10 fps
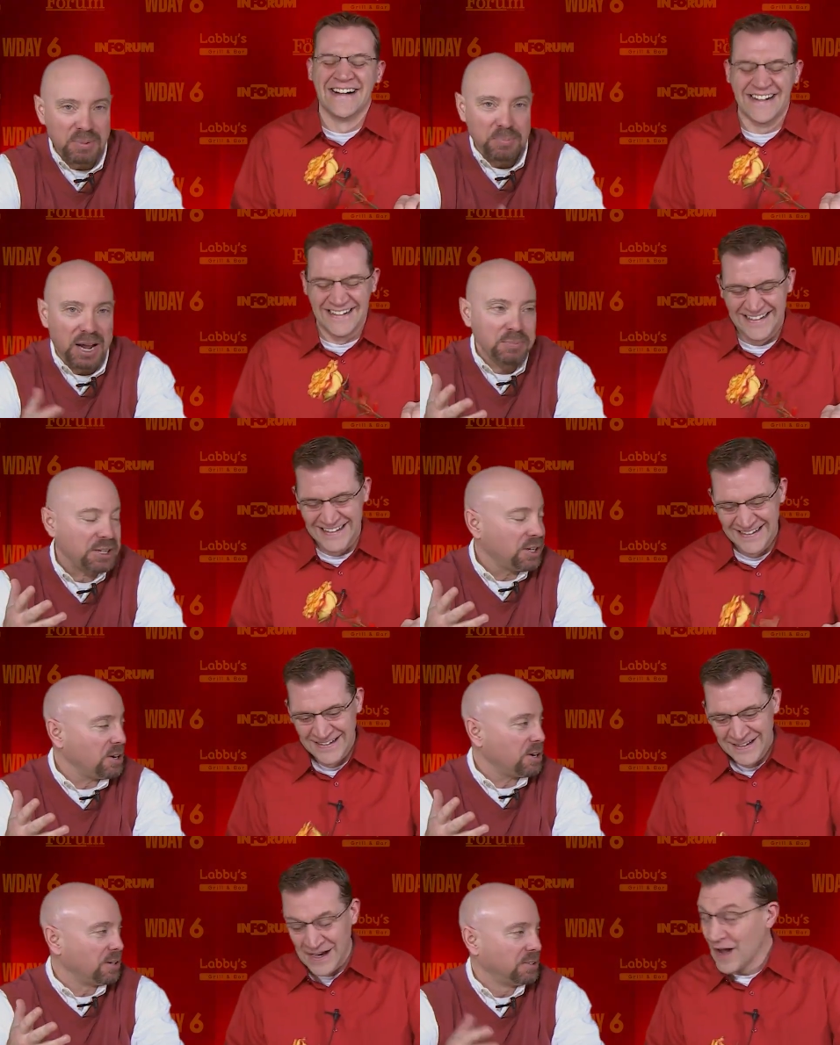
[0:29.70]
Speaker 1: maybe buy me
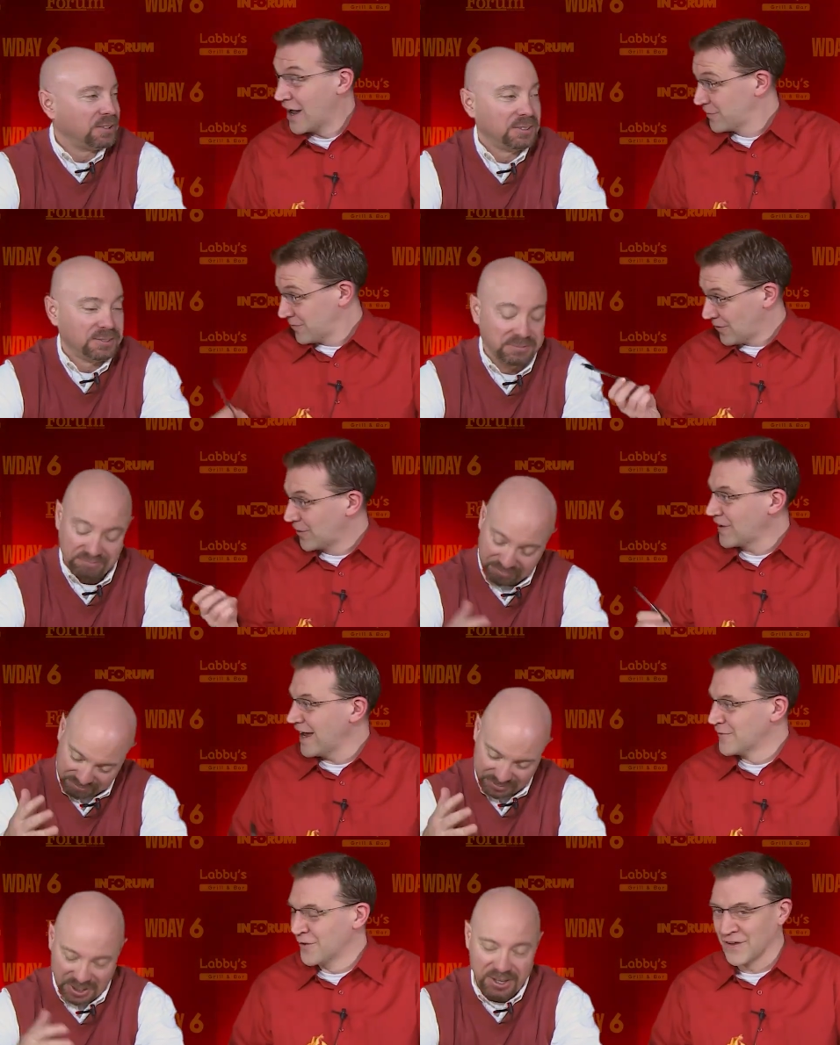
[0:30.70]
dinner.
Speaker 2: Uh, okay,
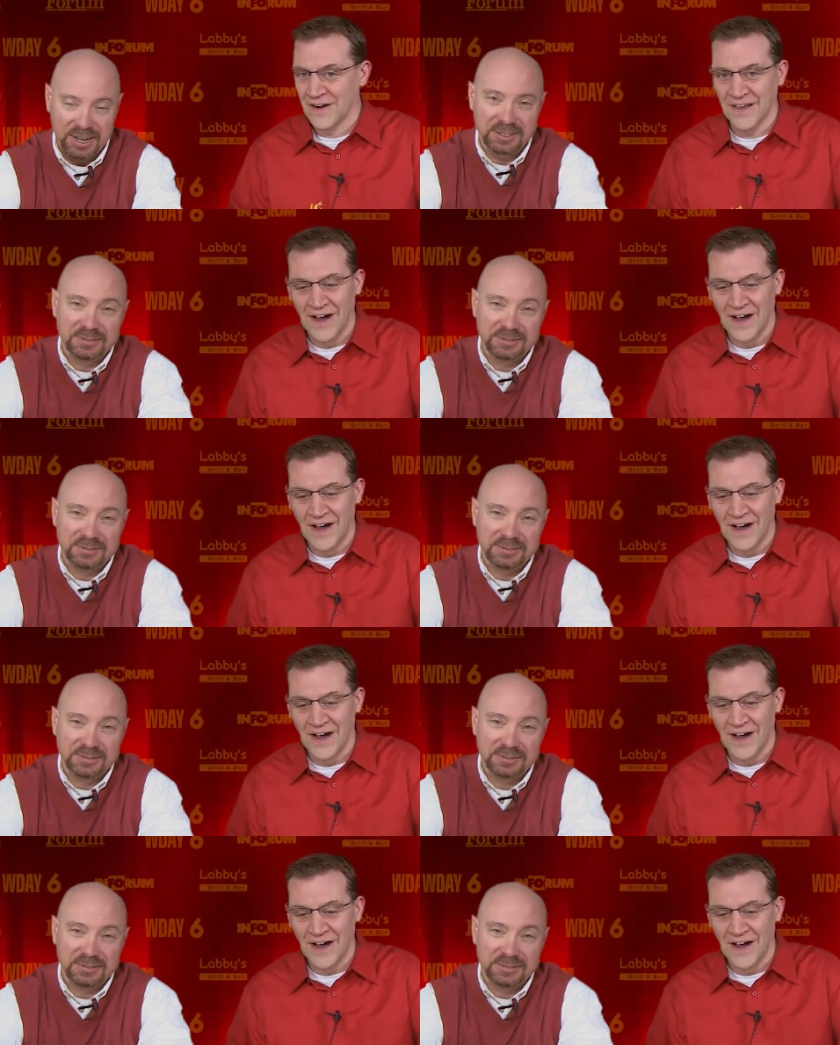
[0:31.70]
well, All there right. you